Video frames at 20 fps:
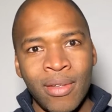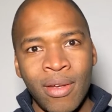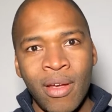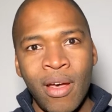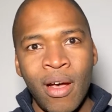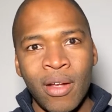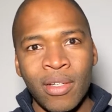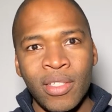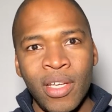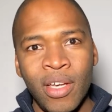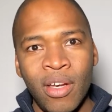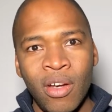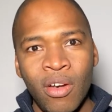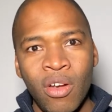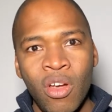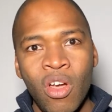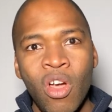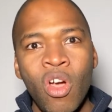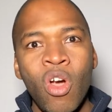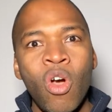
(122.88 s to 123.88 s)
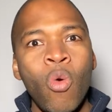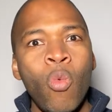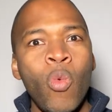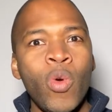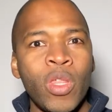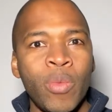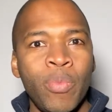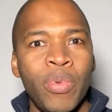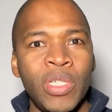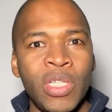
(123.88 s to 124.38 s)
cocktail
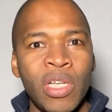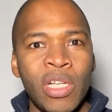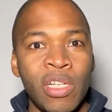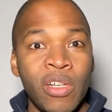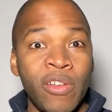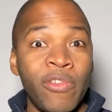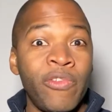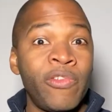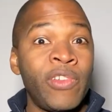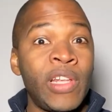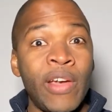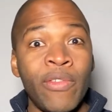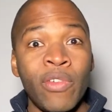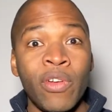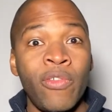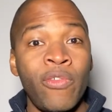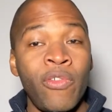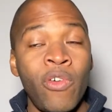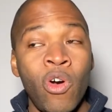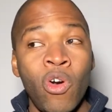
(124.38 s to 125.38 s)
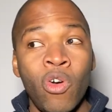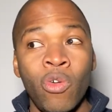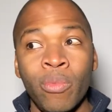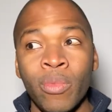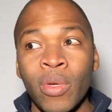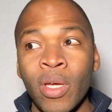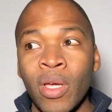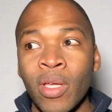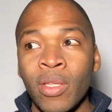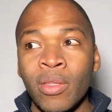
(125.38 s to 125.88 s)
with a particular flavored foam
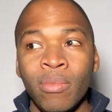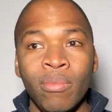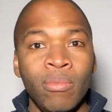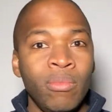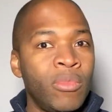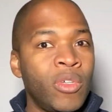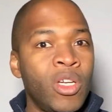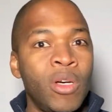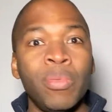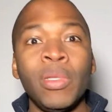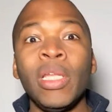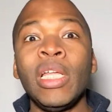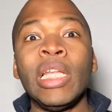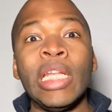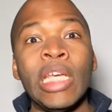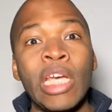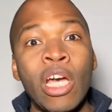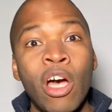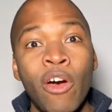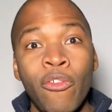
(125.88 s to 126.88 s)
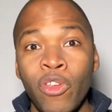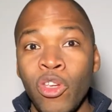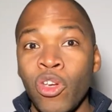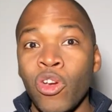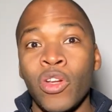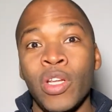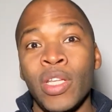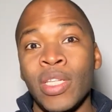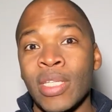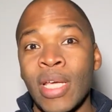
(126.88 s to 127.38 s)
completely of your
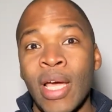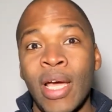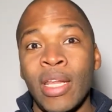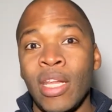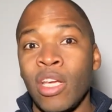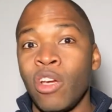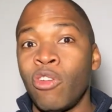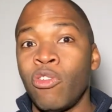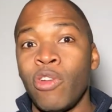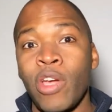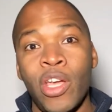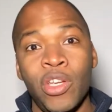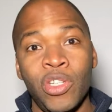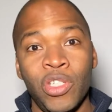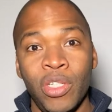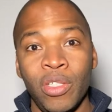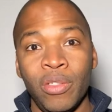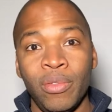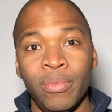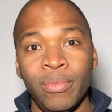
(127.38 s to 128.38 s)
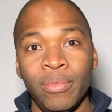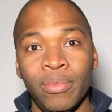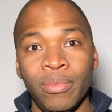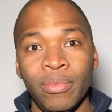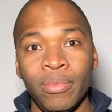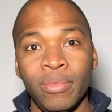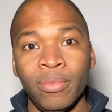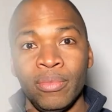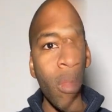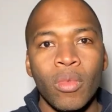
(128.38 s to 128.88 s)
design and creation.
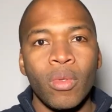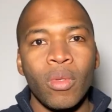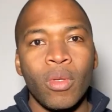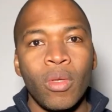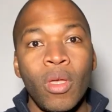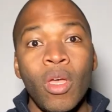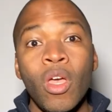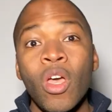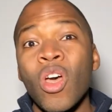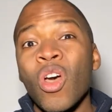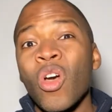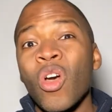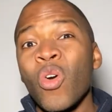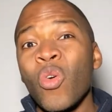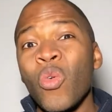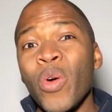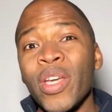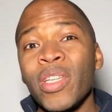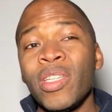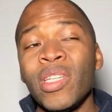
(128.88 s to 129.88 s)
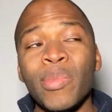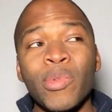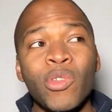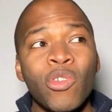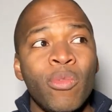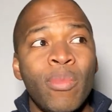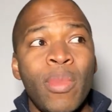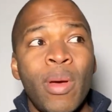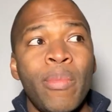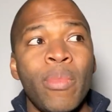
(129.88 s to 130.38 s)
Quick tip to
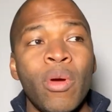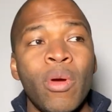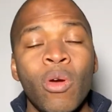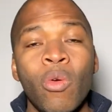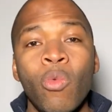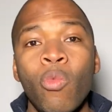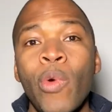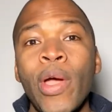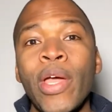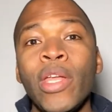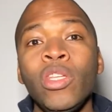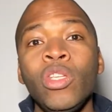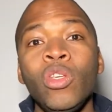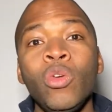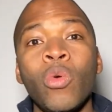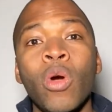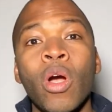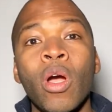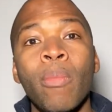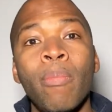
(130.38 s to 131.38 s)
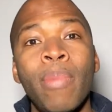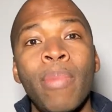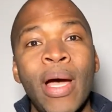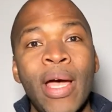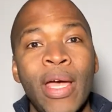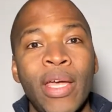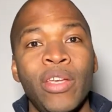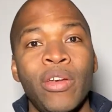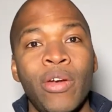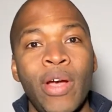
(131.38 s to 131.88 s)
remember when you are
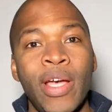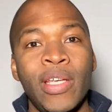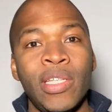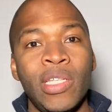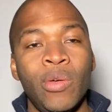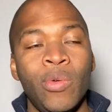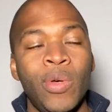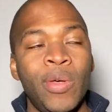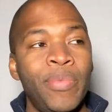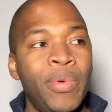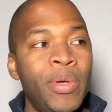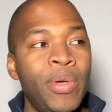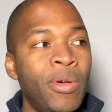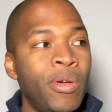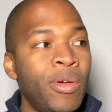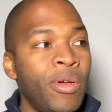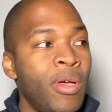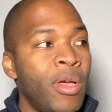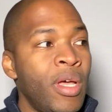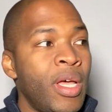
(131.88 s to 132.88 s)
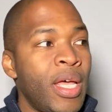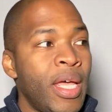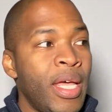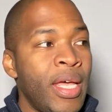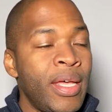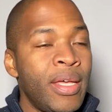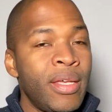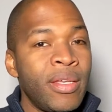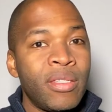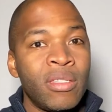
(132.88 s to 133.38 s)
buying your Icy Whipper
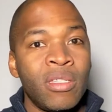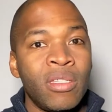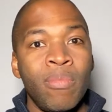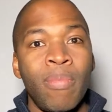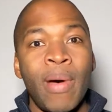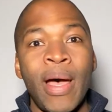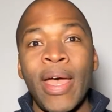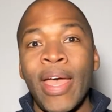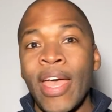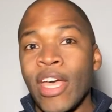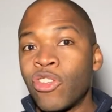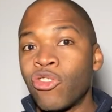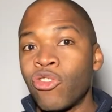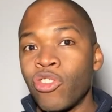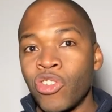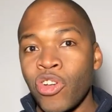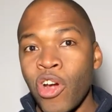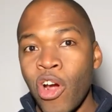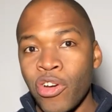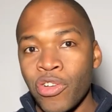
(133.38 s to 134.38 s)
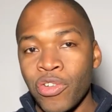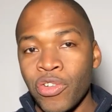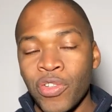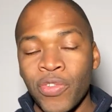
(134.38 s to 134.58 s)
is to buy extra chargers